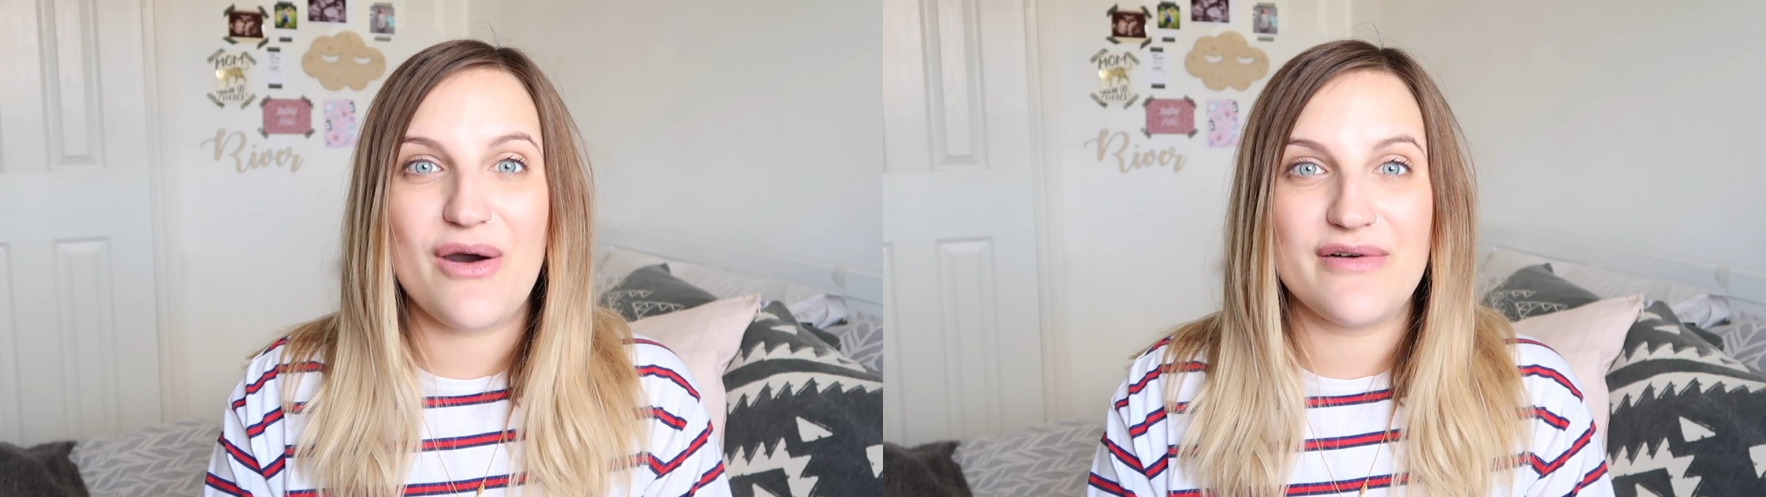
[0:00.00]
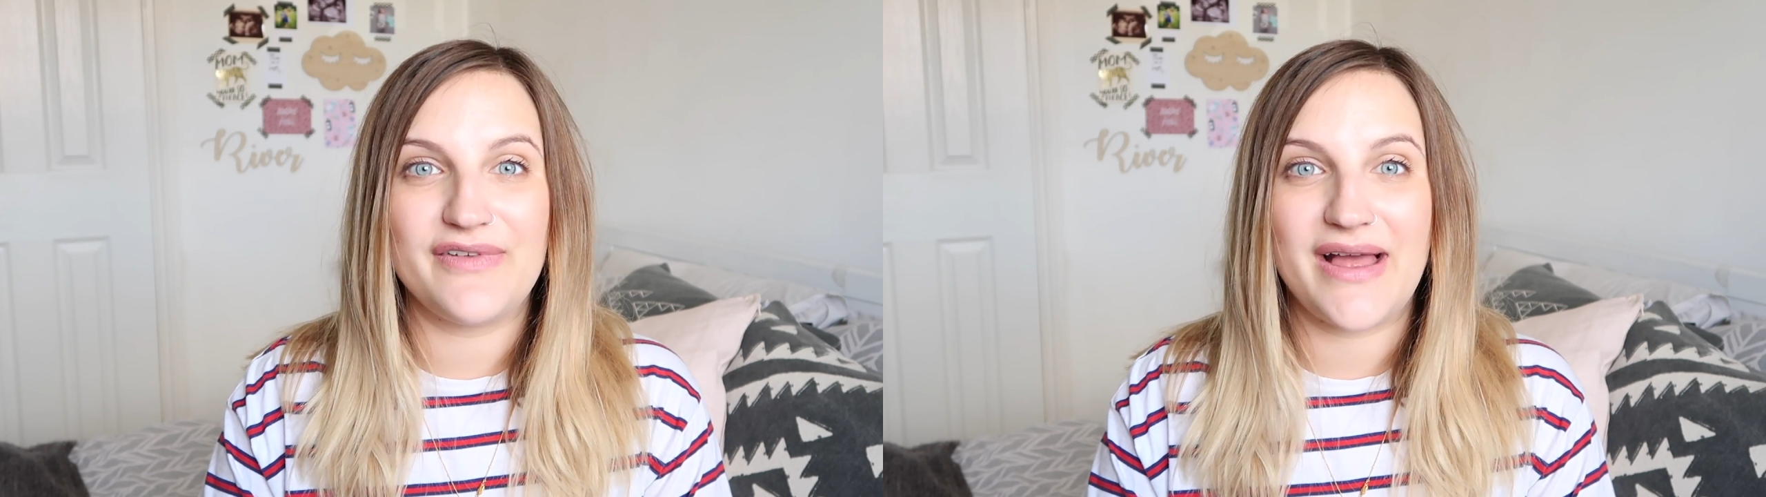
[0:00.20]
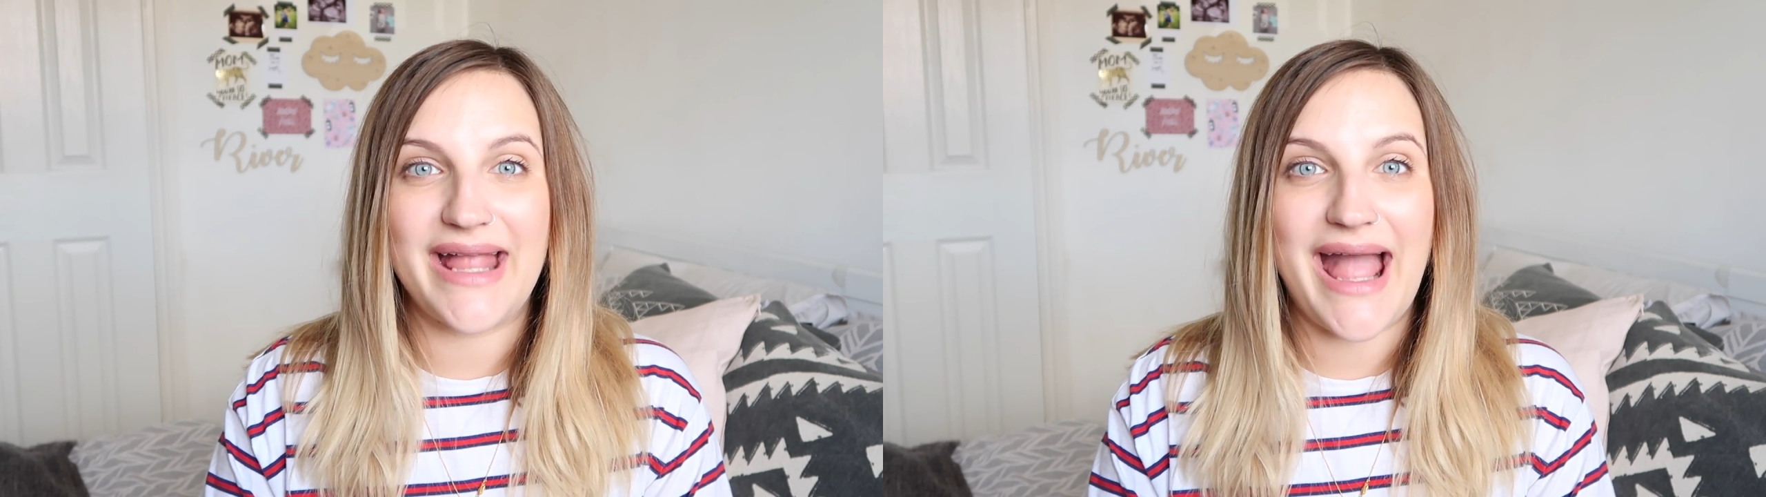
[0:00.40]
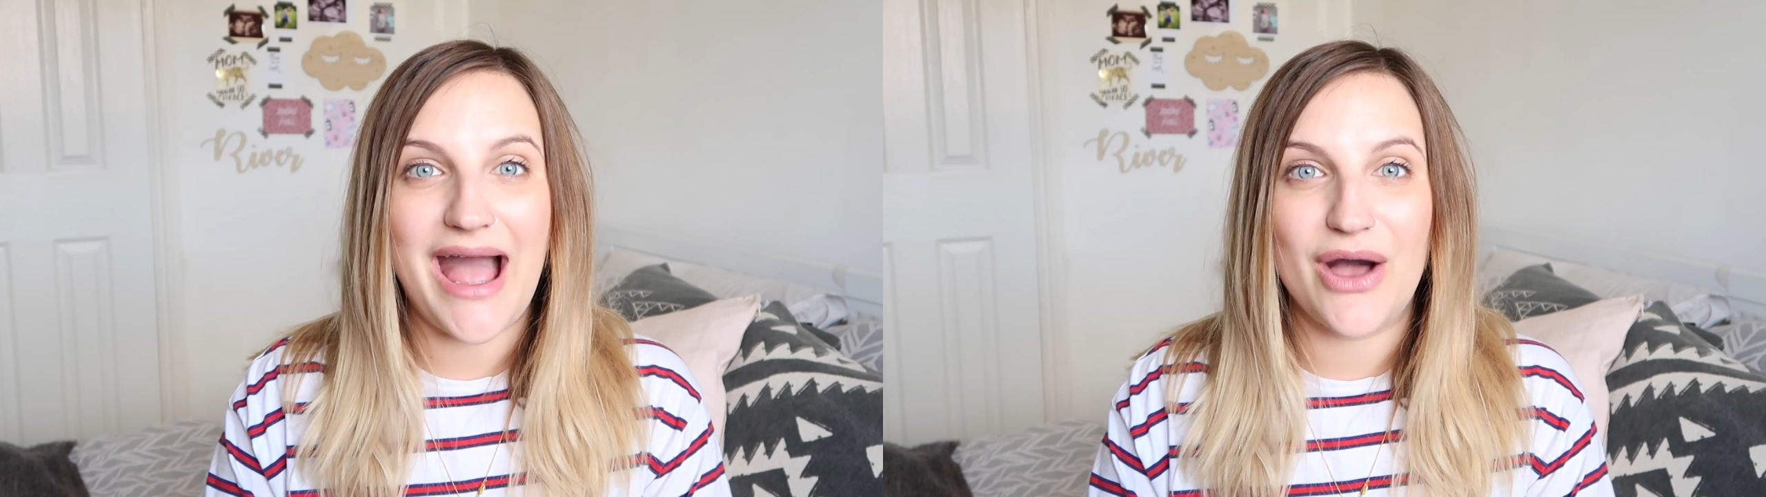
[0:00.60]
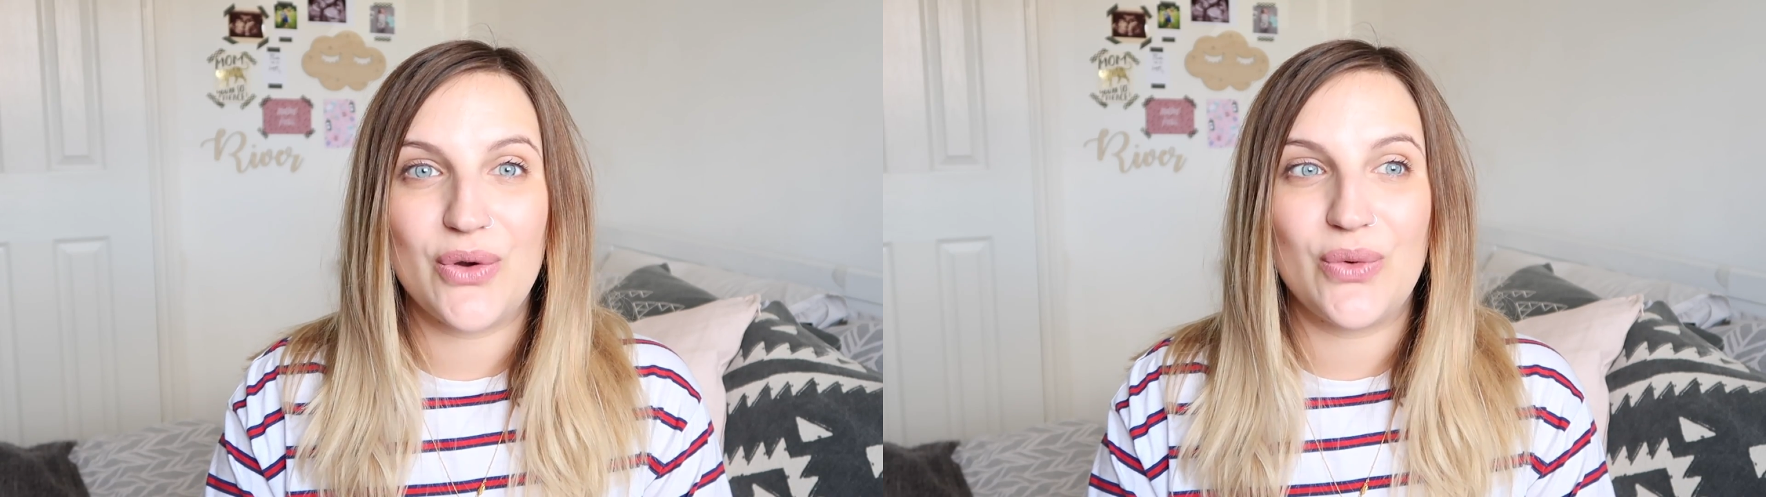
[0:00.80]
of like
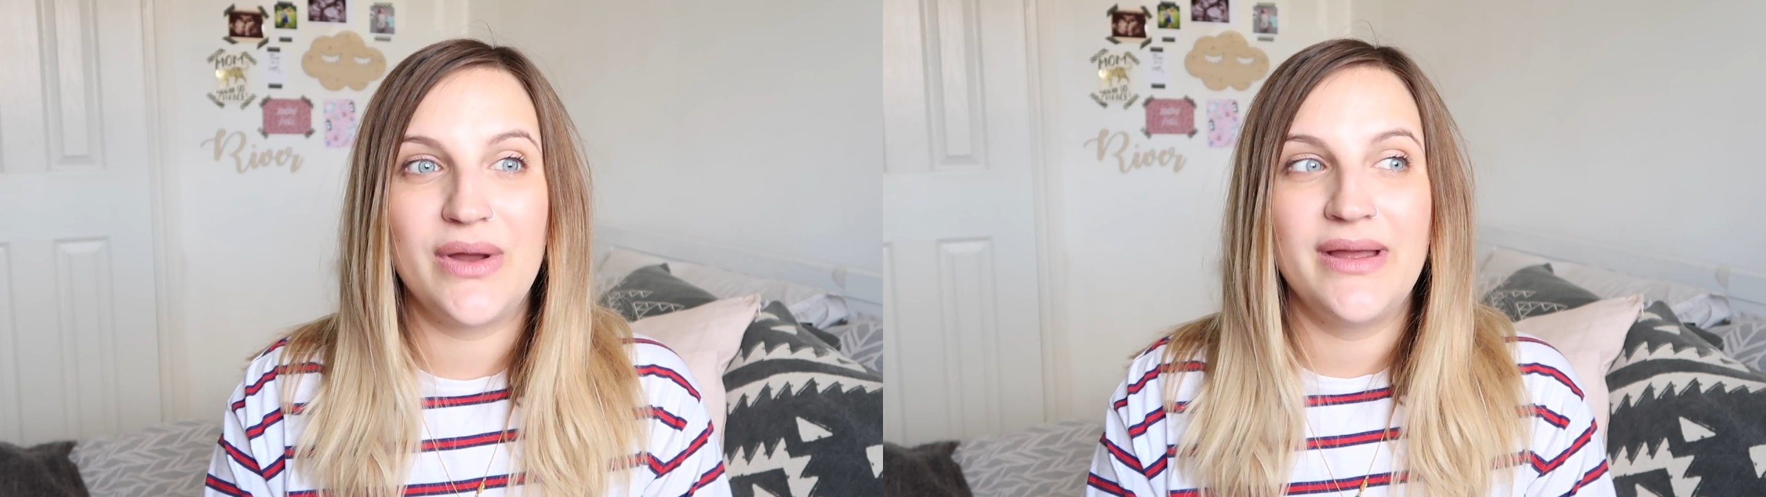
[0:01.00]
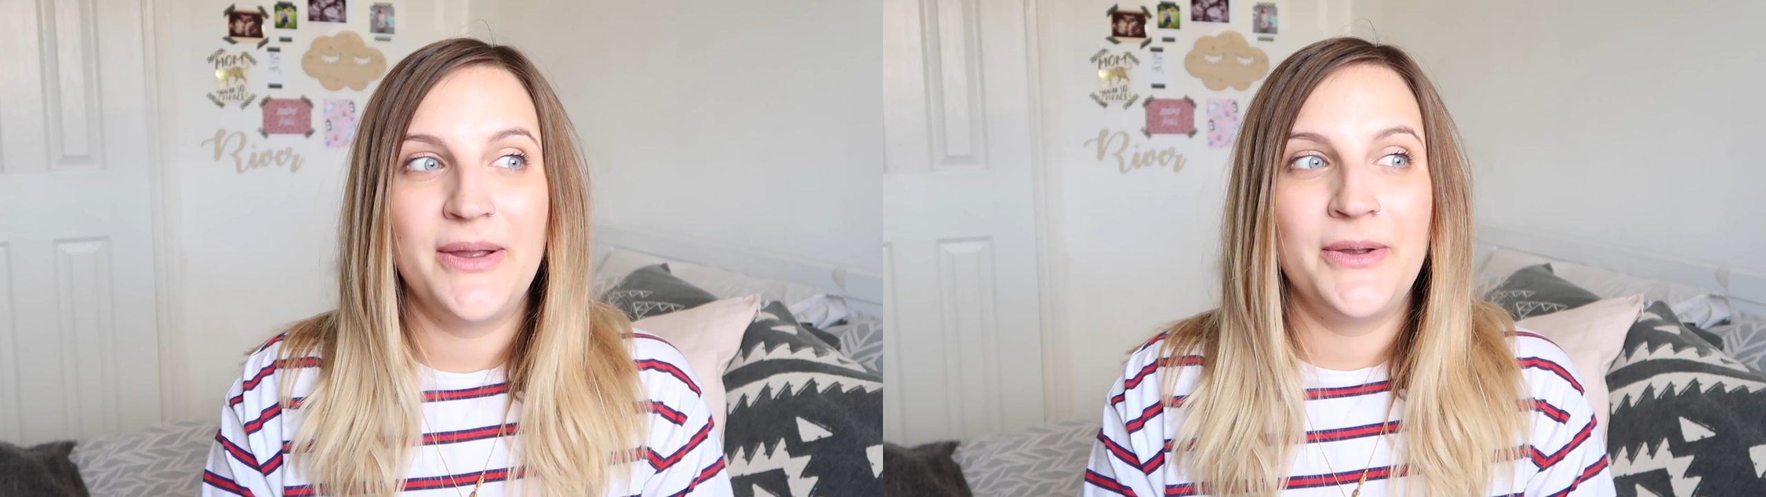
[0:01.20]
how